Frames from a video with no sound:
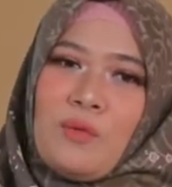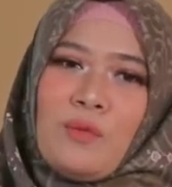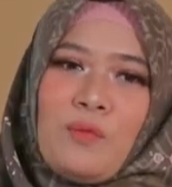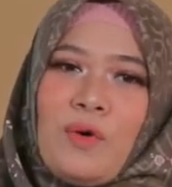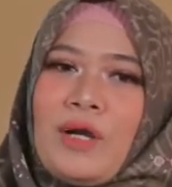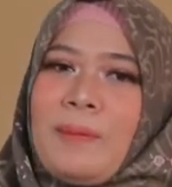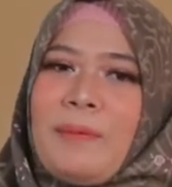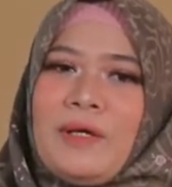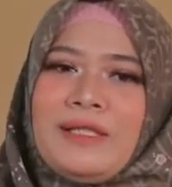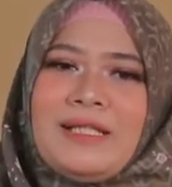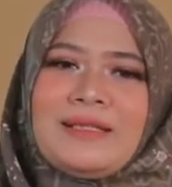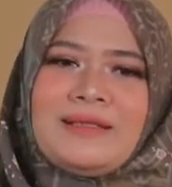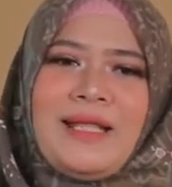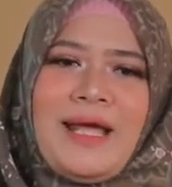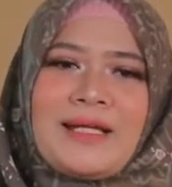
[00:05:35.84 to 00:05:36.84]
What
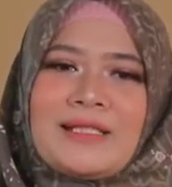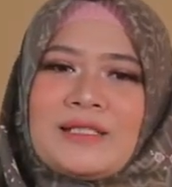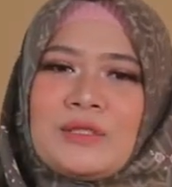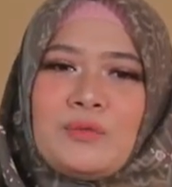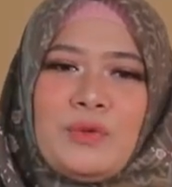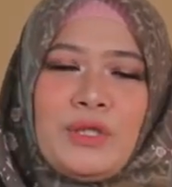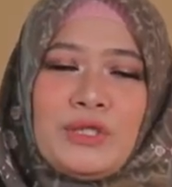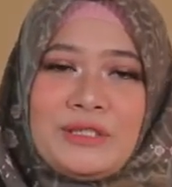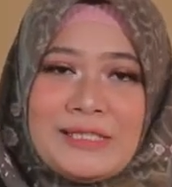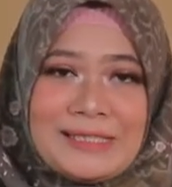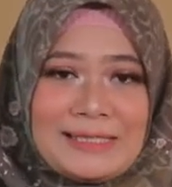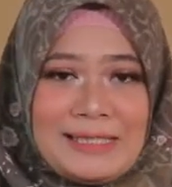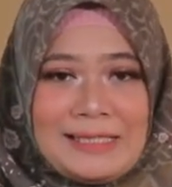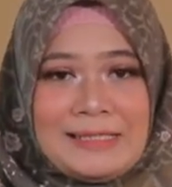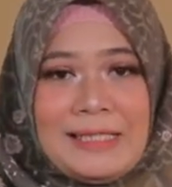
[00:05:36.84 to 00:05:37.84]
about the text we are
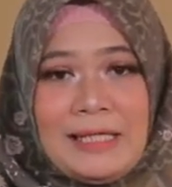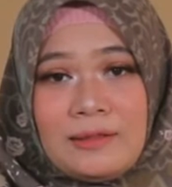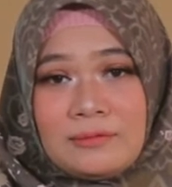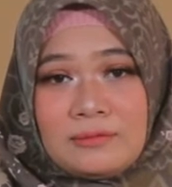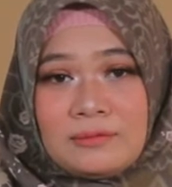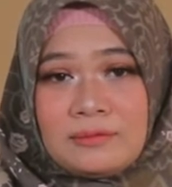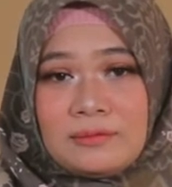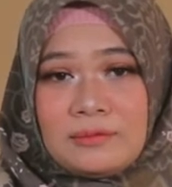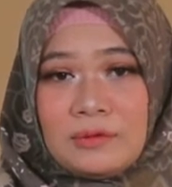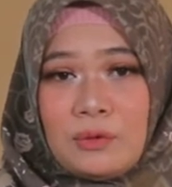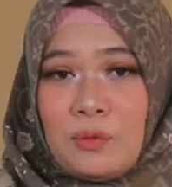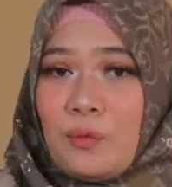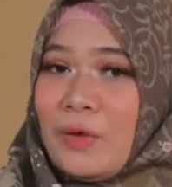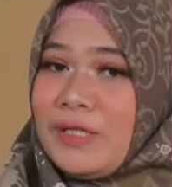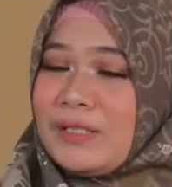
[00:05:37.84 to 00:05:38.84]
discussing?
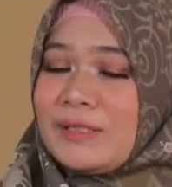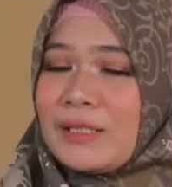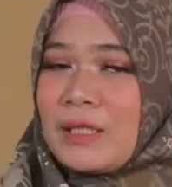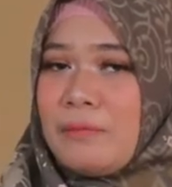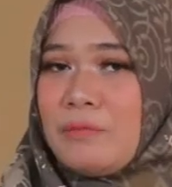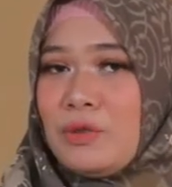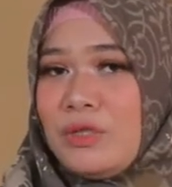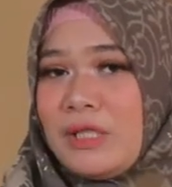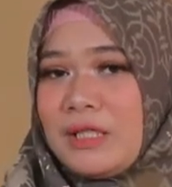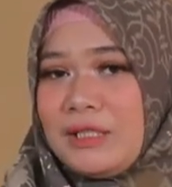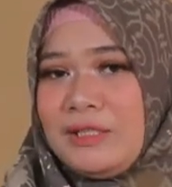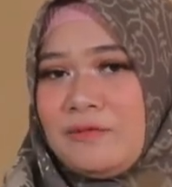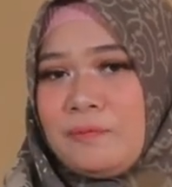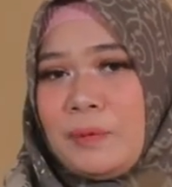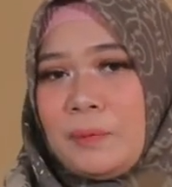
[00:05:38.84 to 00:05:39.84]
What is the
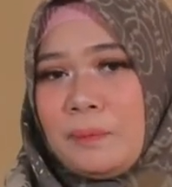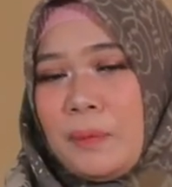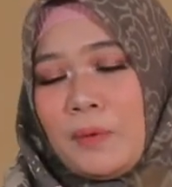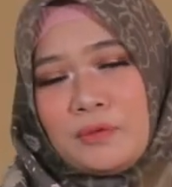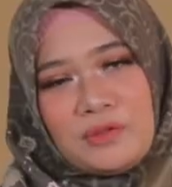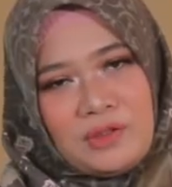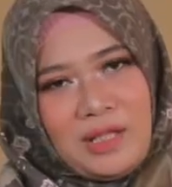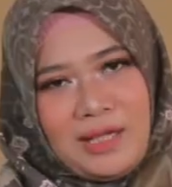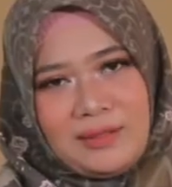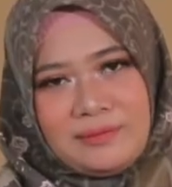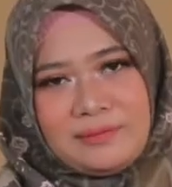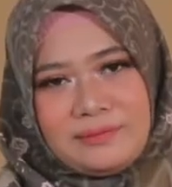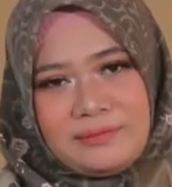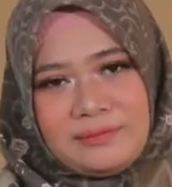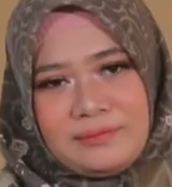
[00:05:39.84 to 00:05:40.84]
communicative purpose then?
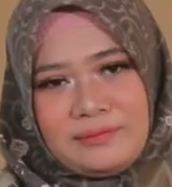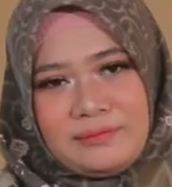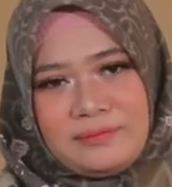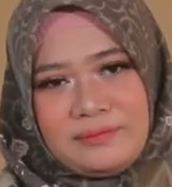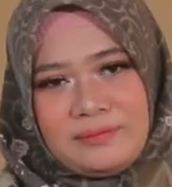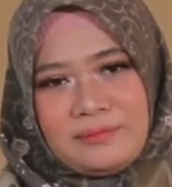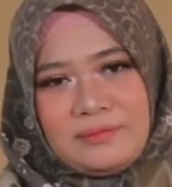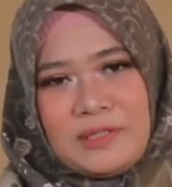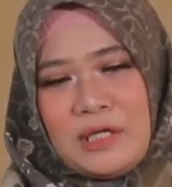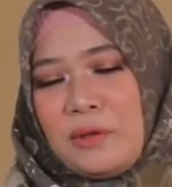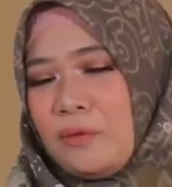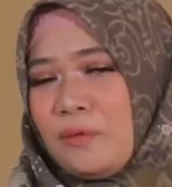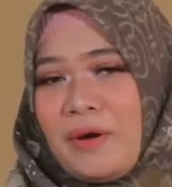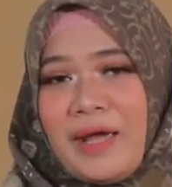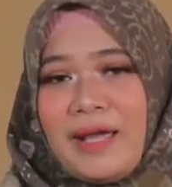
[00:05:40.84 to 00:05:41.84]

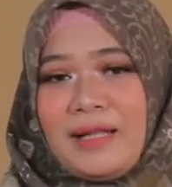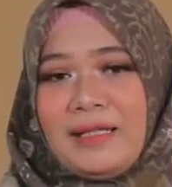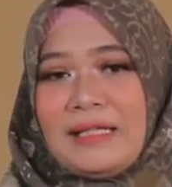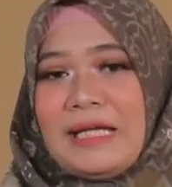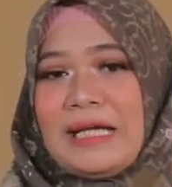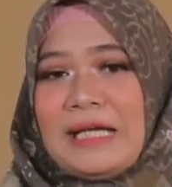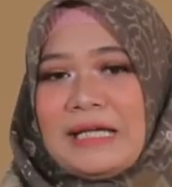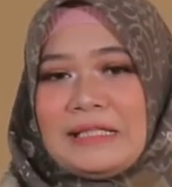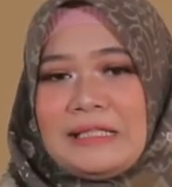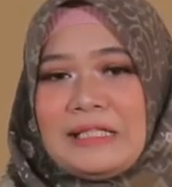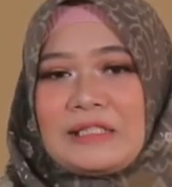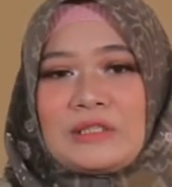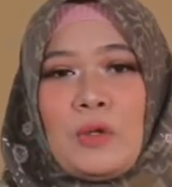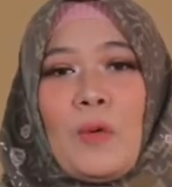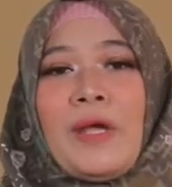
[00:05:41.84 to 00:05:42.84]
Well,
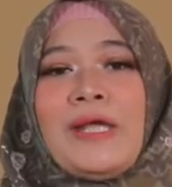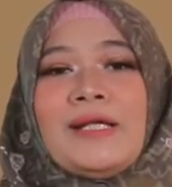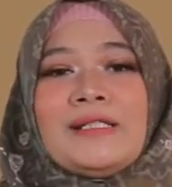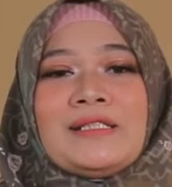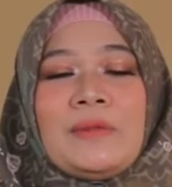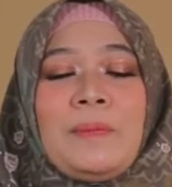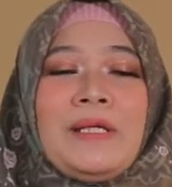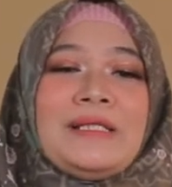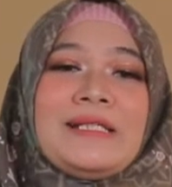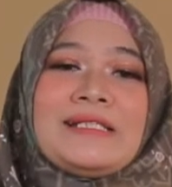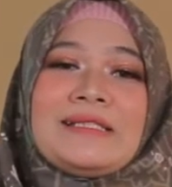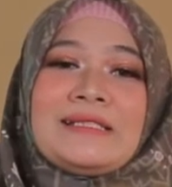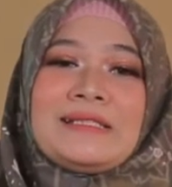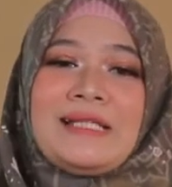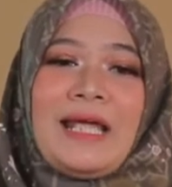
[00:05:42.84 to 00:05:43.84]
that's going to be the
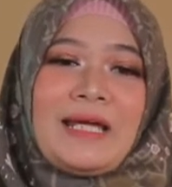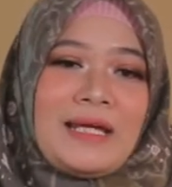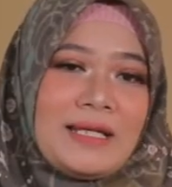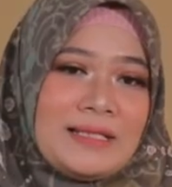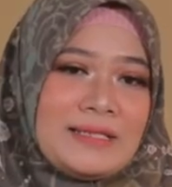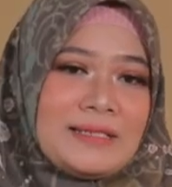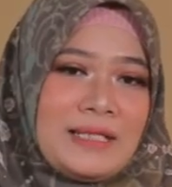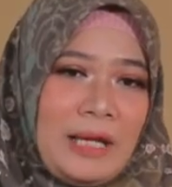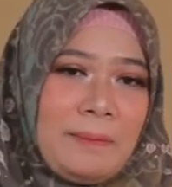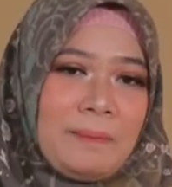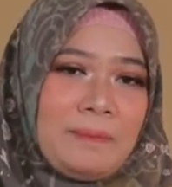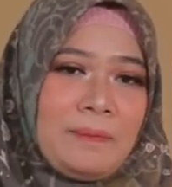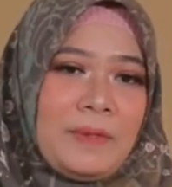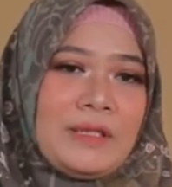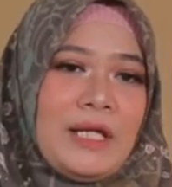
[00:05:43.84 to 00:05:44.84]
second step,
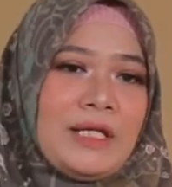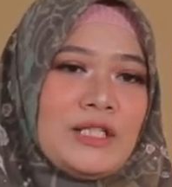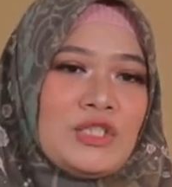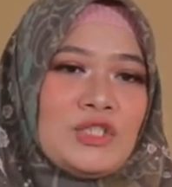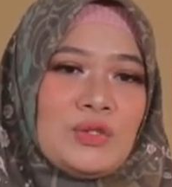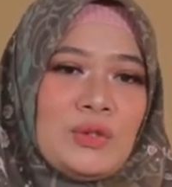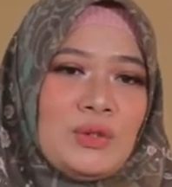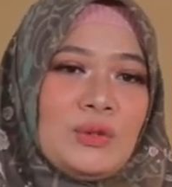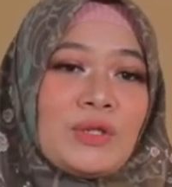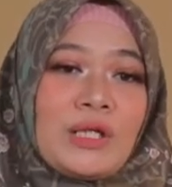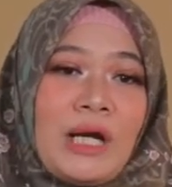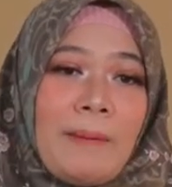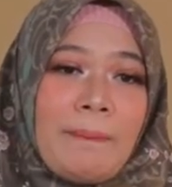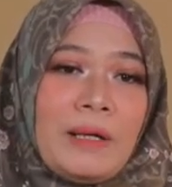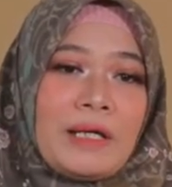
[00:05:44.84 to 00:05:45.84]
that is to look
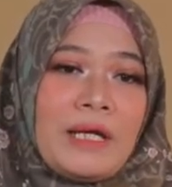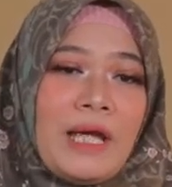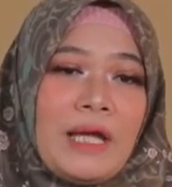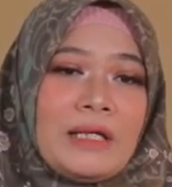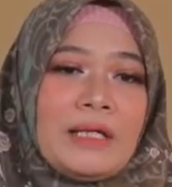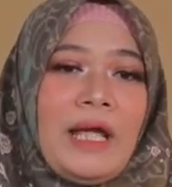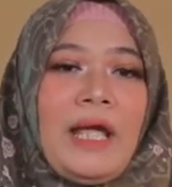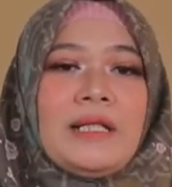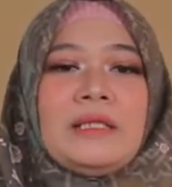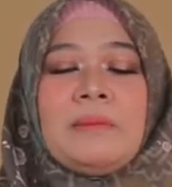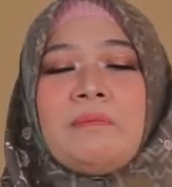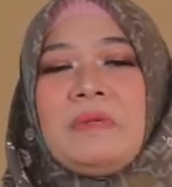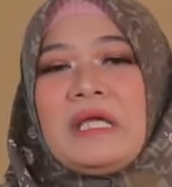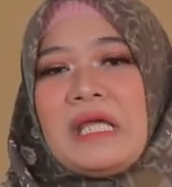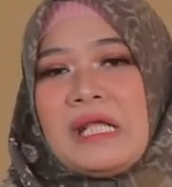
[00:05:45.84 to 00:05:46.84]
up again at
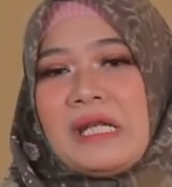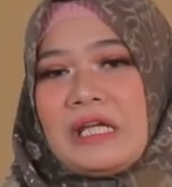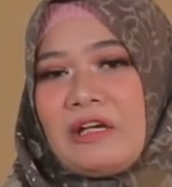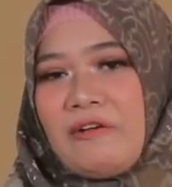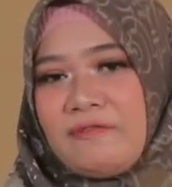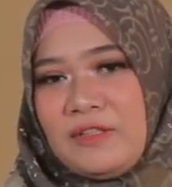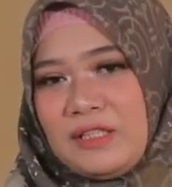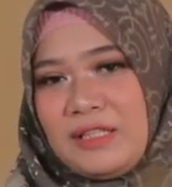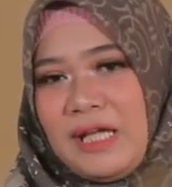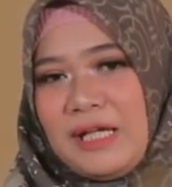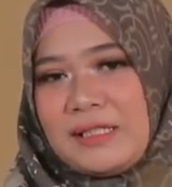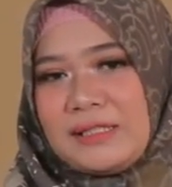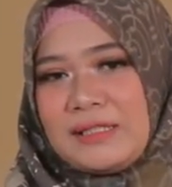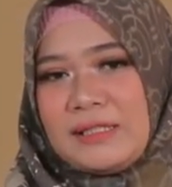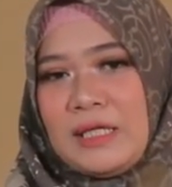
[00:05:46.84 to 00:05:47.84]
the beginning of the
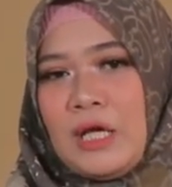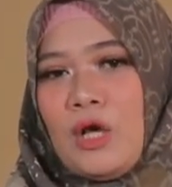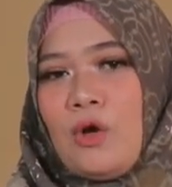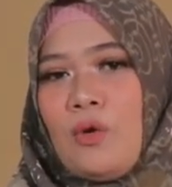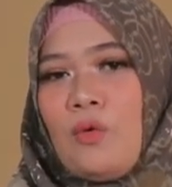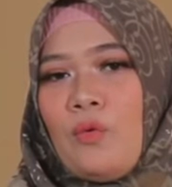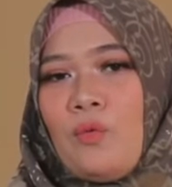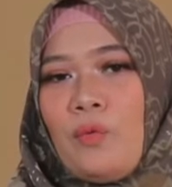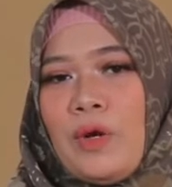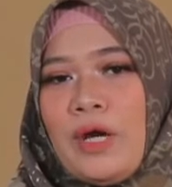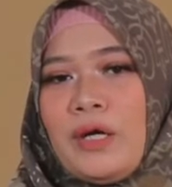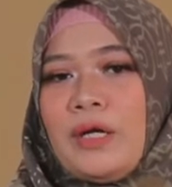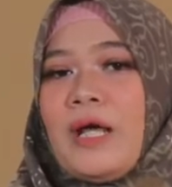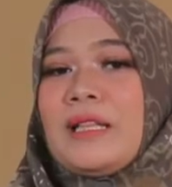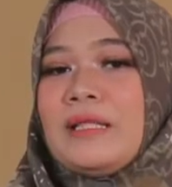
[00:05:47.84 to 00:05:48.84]
text,
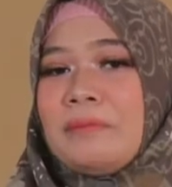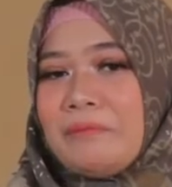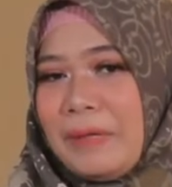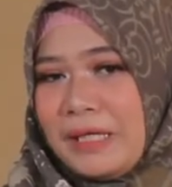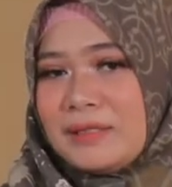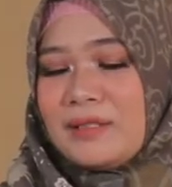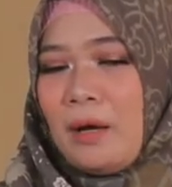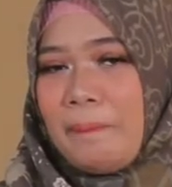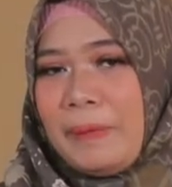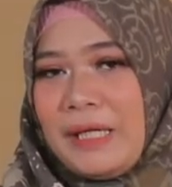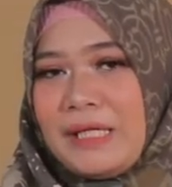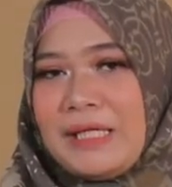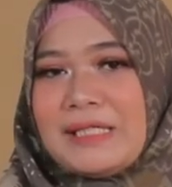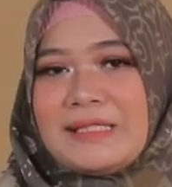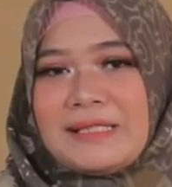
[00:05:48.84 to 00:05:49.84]
where the main topic is